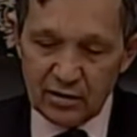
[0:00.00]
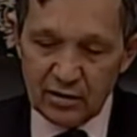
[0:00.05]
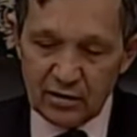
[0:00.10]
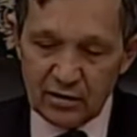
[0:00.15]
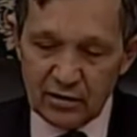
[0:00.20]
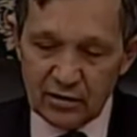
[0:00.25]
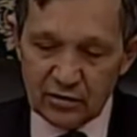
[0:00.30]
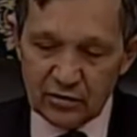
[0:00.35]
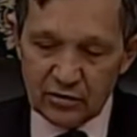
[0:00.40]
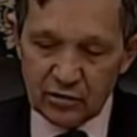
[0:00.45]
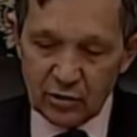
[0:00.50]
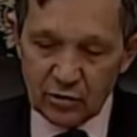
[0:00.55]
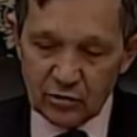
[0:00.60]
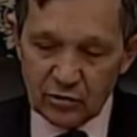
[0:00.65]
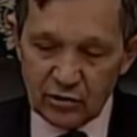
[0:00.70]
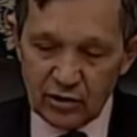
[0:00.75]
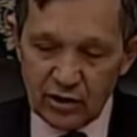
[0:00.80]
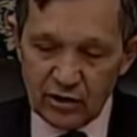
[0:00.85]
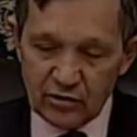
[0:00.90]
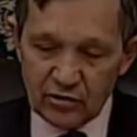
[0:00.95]
the
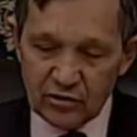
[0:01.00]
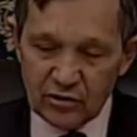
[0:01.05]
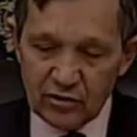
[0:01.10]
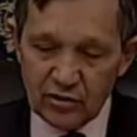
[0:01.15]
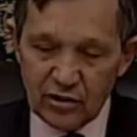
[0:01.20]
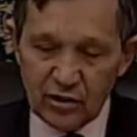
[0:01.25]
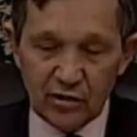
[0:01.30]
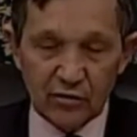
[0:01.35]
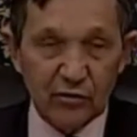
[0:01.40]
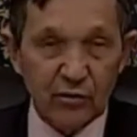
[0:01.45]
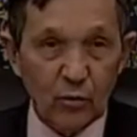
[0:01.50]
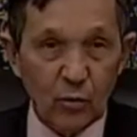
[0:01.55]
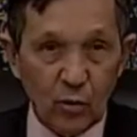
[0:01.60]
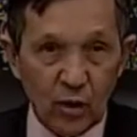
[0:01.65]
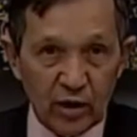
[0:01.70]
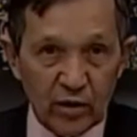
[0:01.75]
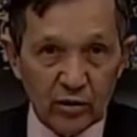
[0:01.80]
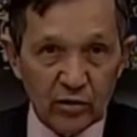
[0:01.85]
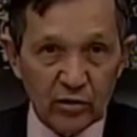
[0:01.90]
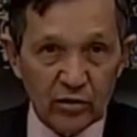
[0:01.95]
Association of the
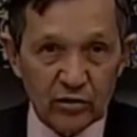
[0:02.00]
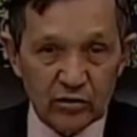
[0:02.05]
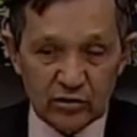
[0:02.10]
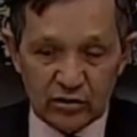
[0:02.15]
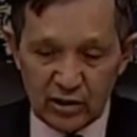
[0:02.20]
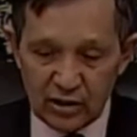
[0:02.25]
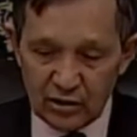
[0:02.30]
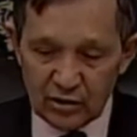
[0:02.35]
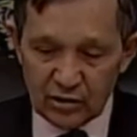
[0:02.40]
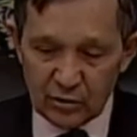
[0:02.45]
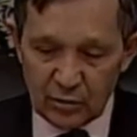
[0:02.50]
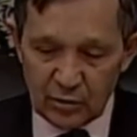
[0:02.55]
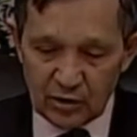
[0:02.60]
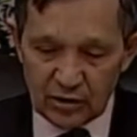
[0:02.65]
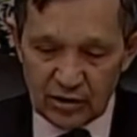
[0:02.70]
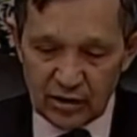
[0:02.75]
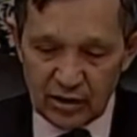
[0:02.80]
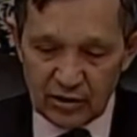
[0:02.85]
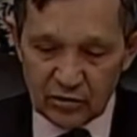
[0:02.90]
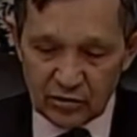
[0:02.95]
Wireless
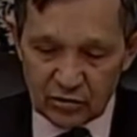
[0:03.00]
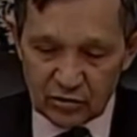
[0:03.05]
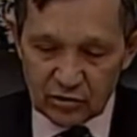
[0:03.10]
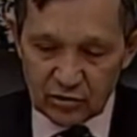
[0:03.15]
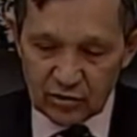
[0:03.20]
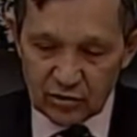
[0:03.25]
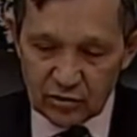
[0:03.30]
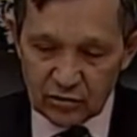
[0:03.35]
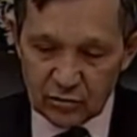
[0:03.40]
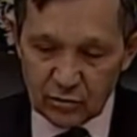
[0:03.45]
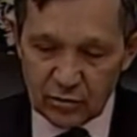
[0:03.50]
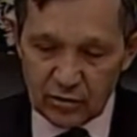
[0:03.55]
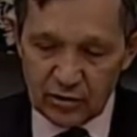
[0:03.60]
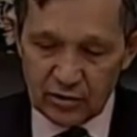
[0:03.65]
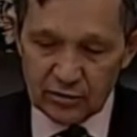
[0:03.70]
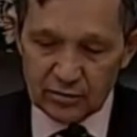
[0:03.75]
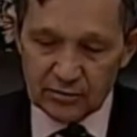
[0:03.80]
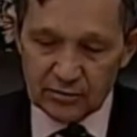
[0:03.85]
Telecommunications Industry,